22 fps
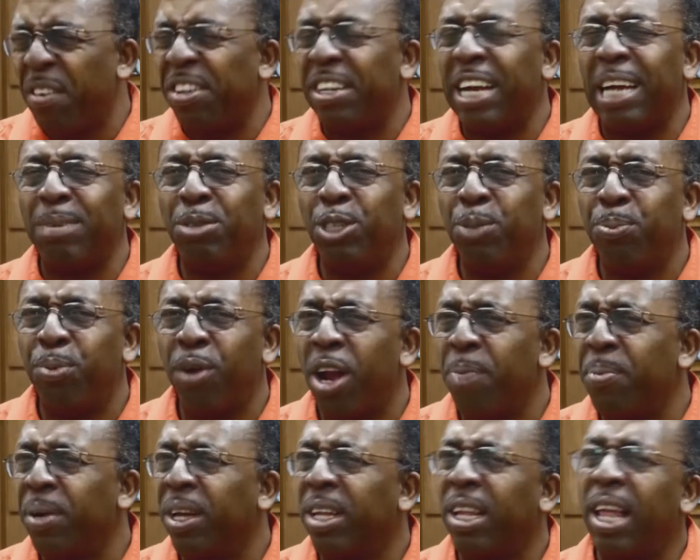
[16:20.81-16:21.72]
time she brought
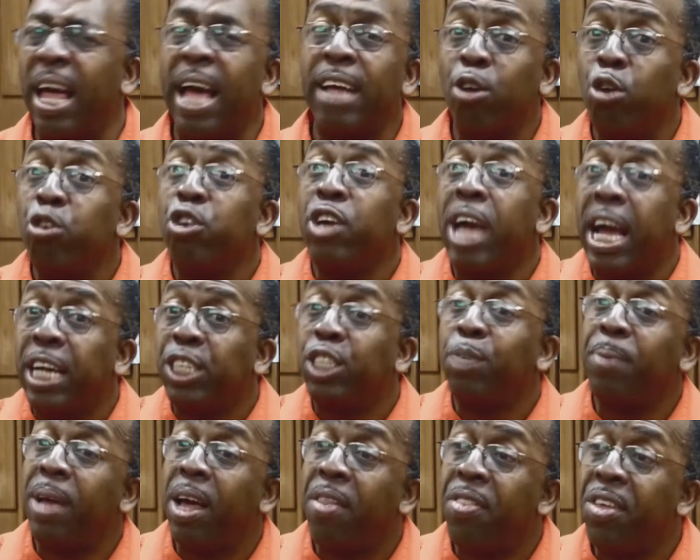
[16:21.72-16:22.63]
up in class, oh, you guys
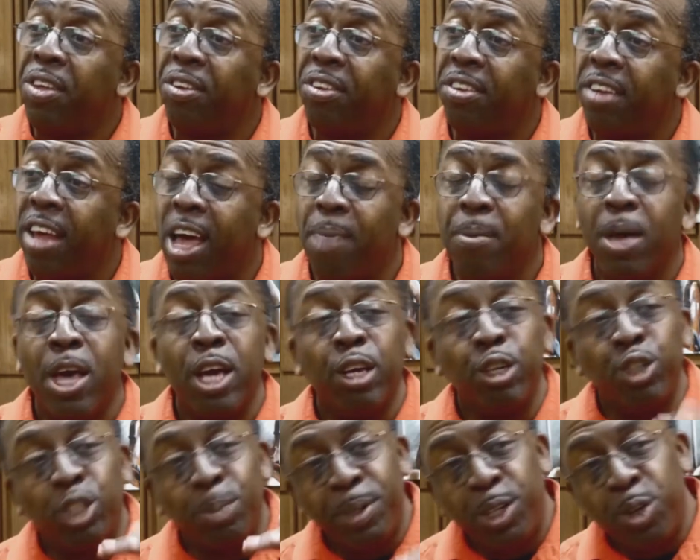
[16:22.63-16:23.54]
should be at this step,
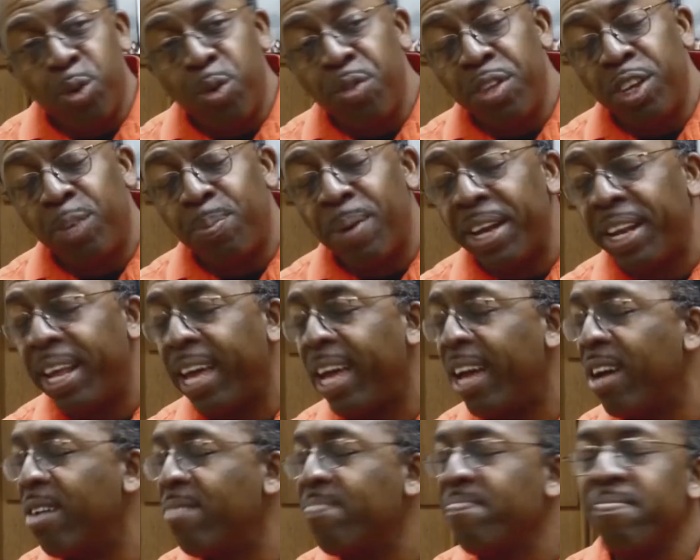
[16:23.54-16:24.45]
you should be doing this by
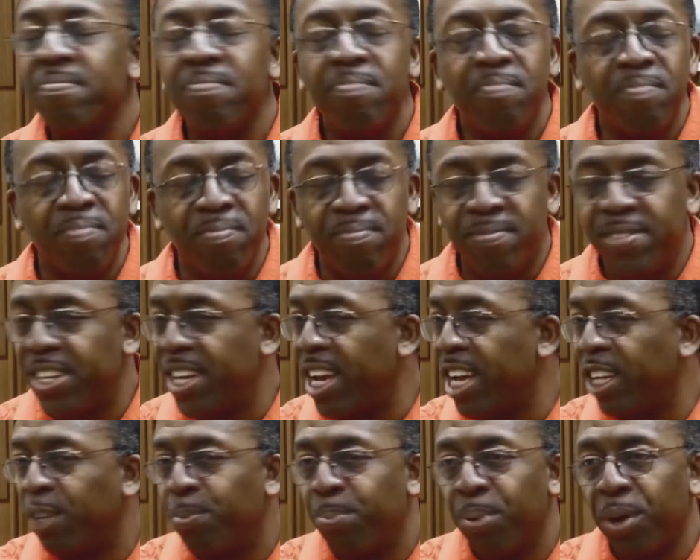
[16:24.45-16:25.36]
now.
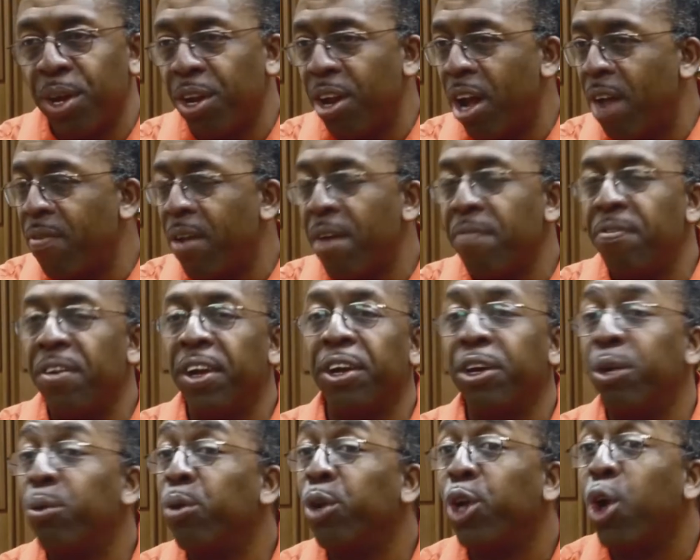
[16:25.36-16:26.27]
Just put it off. I
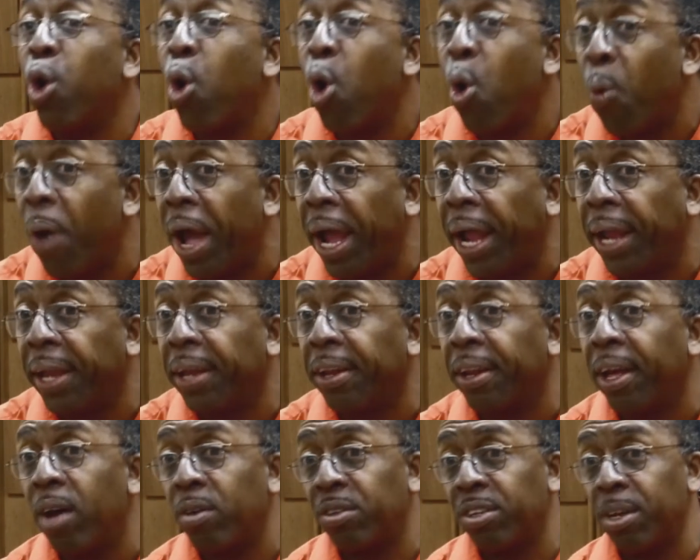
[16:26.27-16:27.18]
figured it would go away. You
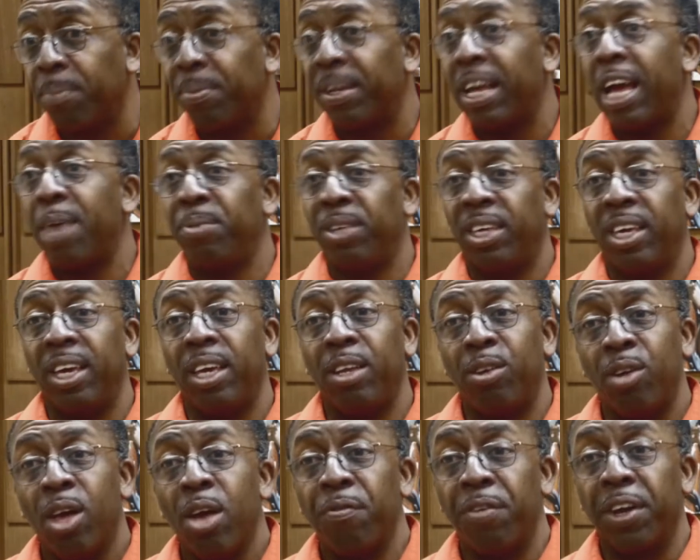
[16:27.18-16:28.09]
know how sometimes
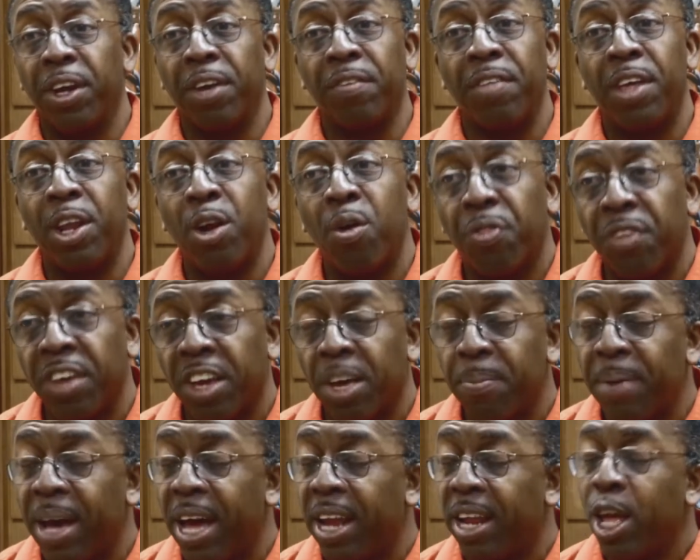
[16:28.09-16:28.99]
kids figure if they don't think
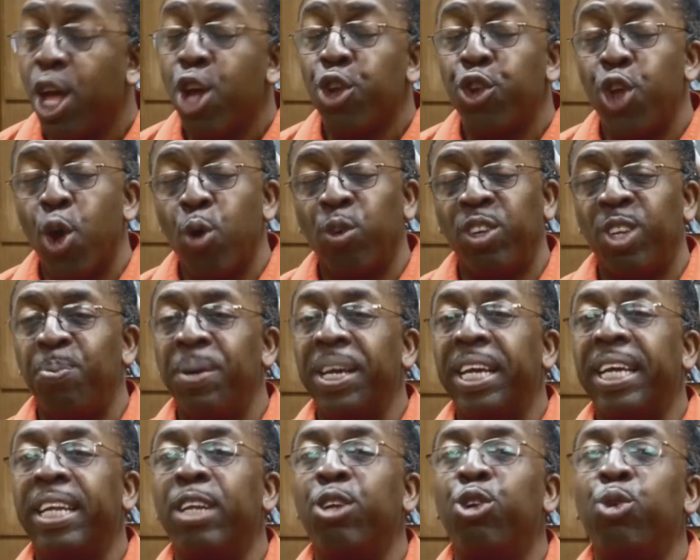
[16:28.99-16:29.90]
about it, don't
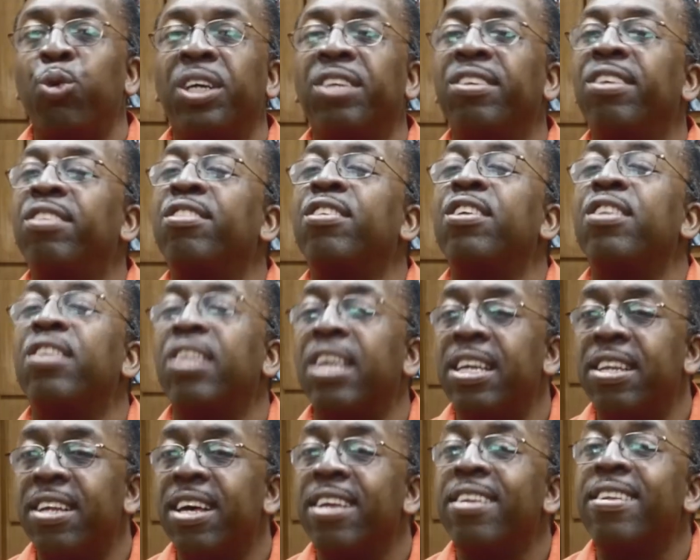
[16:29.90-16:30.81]
speak it into existence,
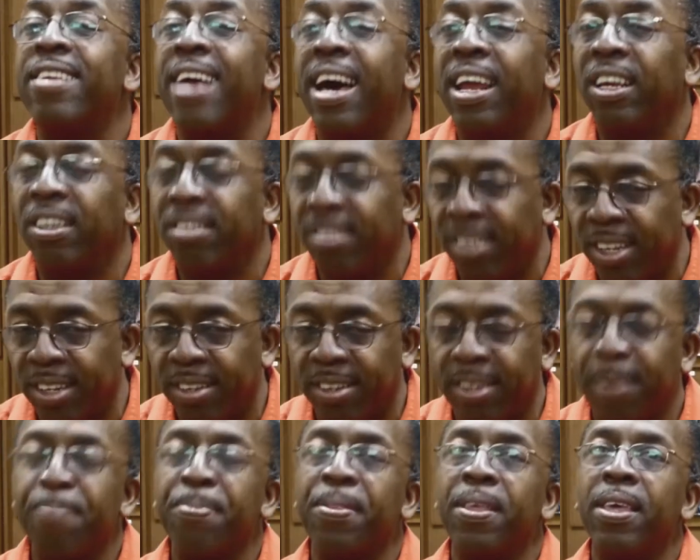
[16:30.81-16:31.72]
it does not
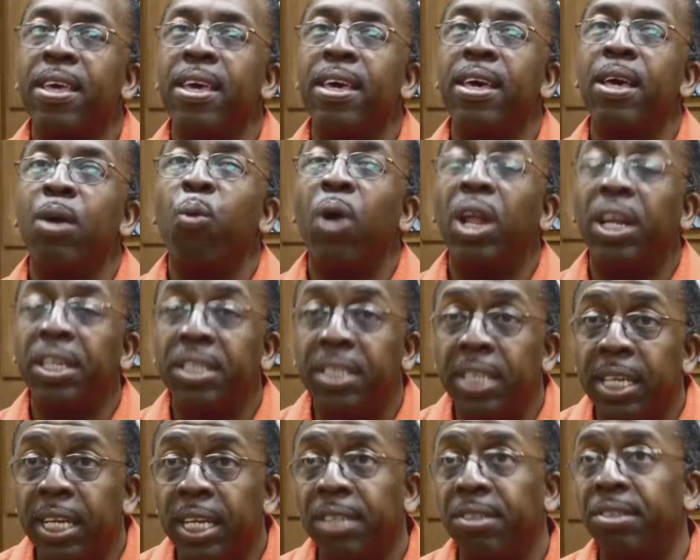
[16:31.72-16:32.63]
exist. Well, it
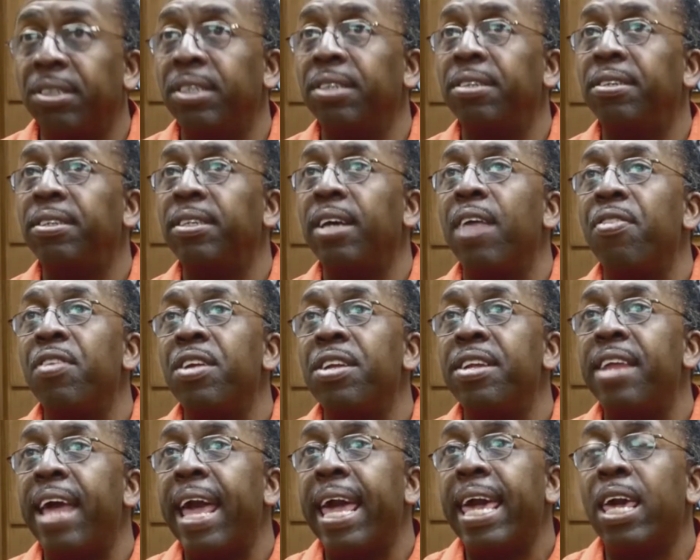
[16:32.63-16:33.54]
did exist, and the
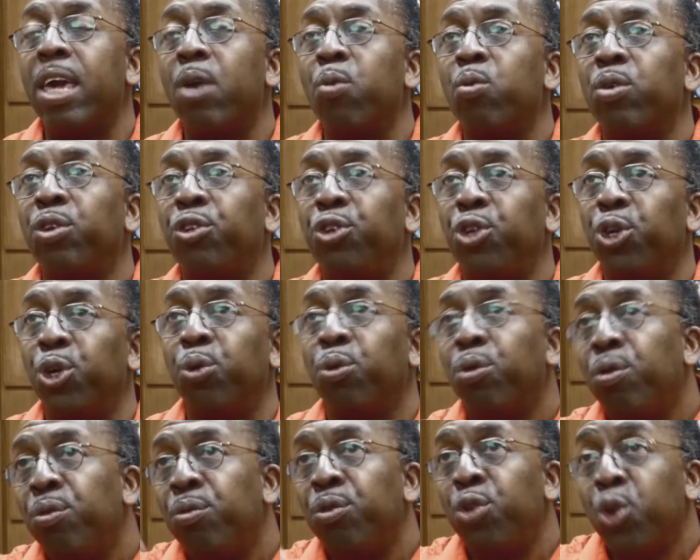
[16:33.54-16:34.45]
day it was
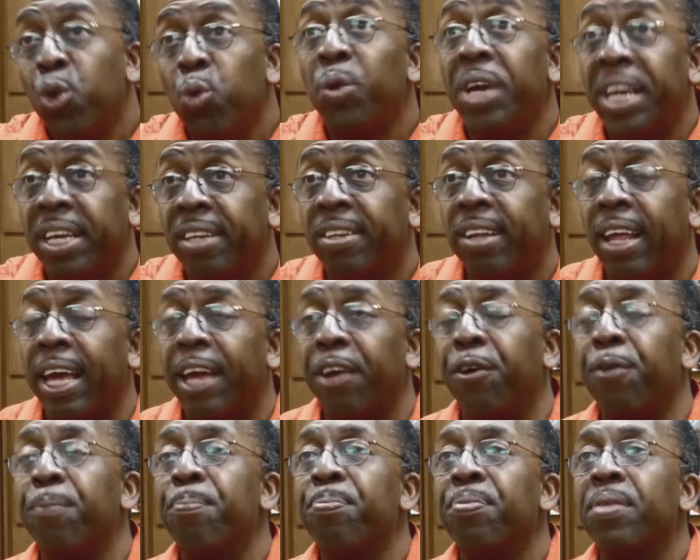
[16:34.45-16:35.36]
due, 2 weeks later,